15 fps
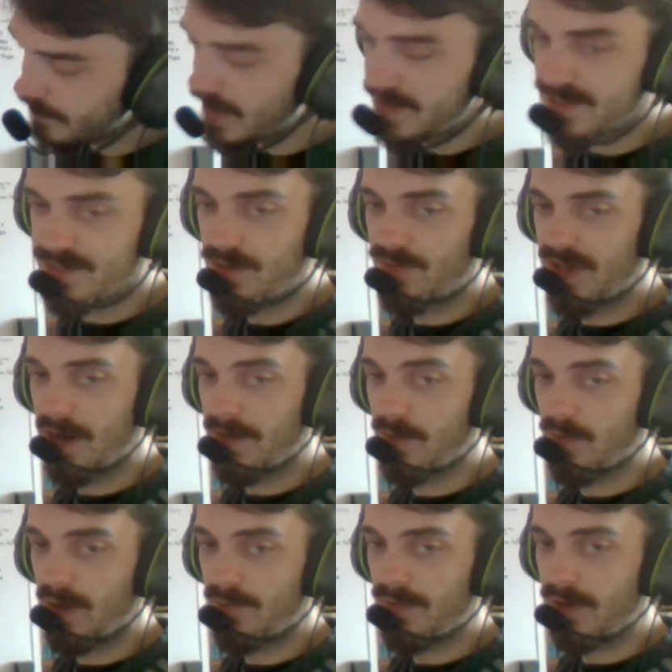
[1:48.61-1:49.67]
It's not the end of the
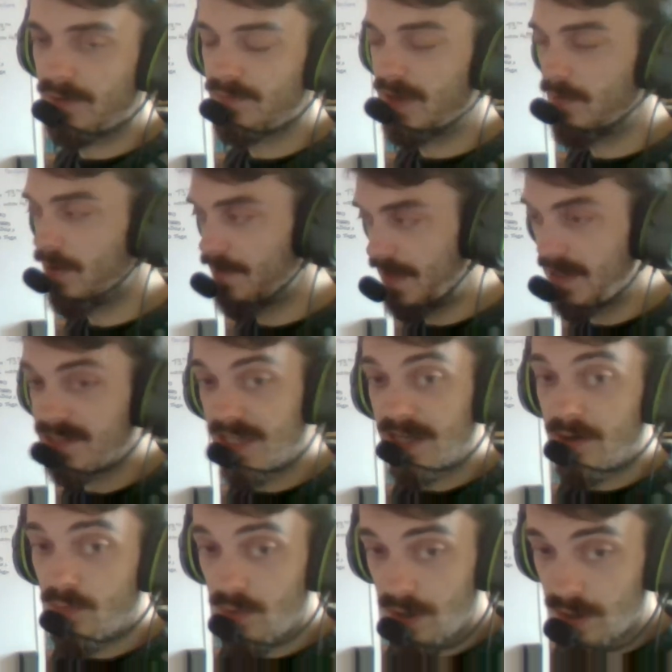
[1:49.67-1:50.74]
world, though. There are things they
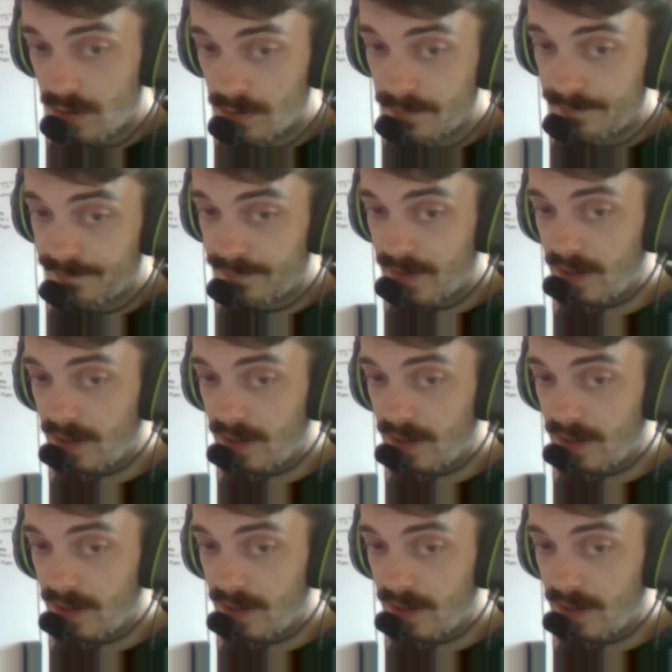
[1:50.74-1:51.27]
can work on.